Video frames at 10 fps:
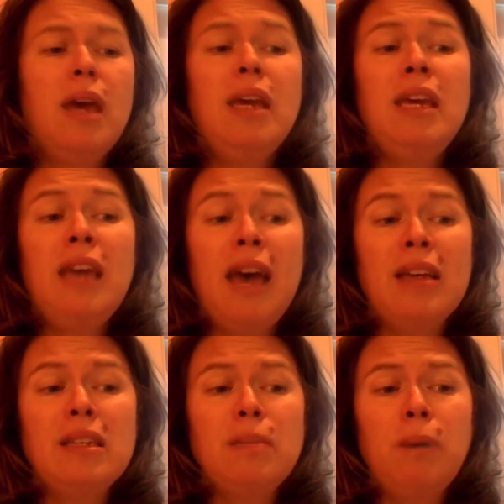
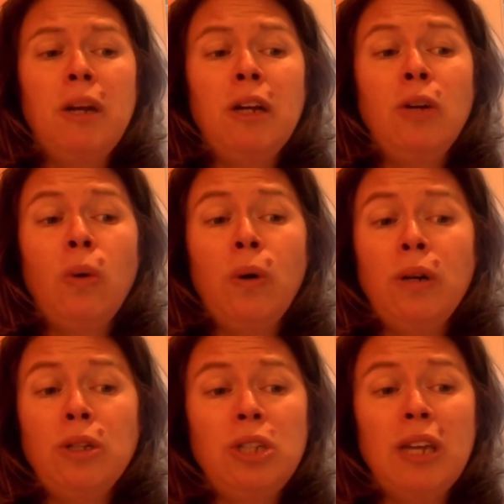Yes, but in
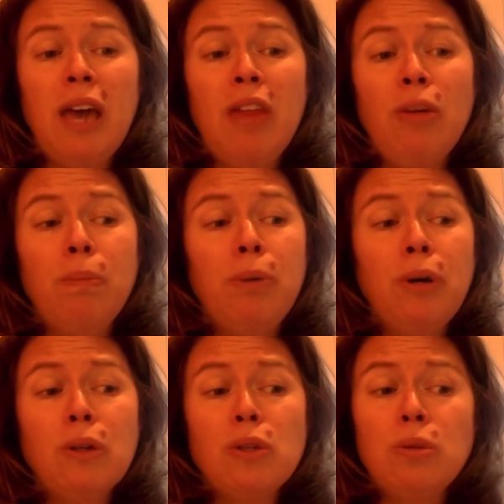order to gather
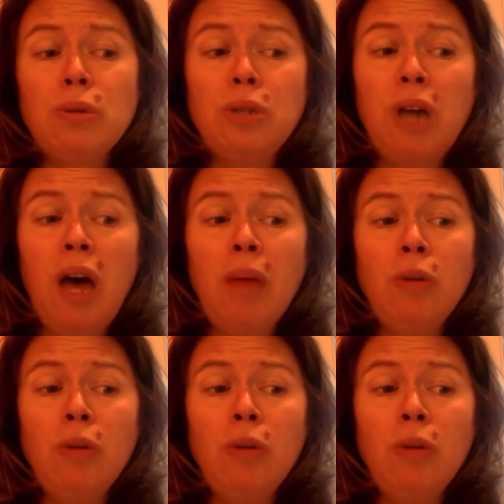books through time,